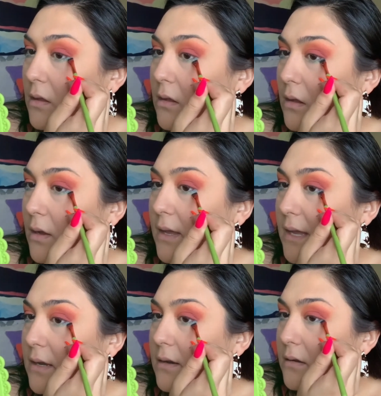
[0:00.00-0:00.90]

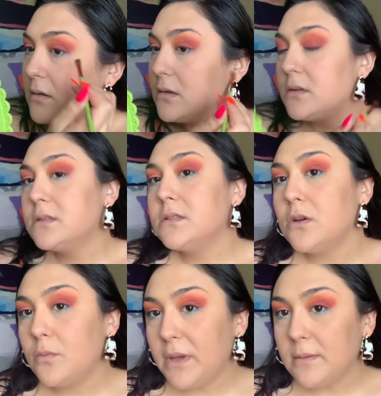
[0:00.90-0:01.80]
Again,
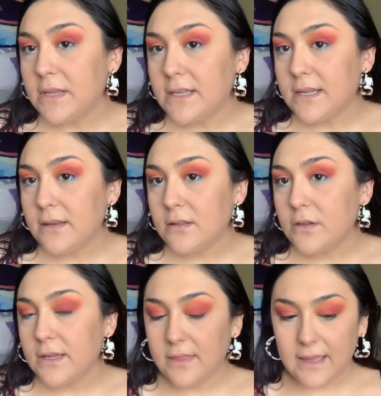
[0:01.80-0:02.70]
so pigmented.
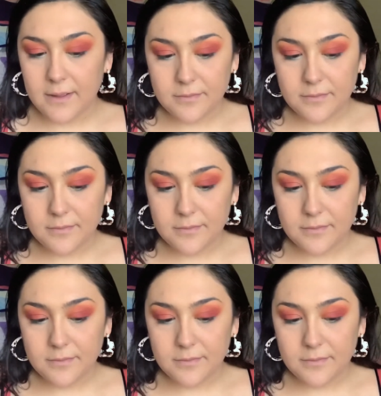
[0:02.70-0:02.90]
Look at that.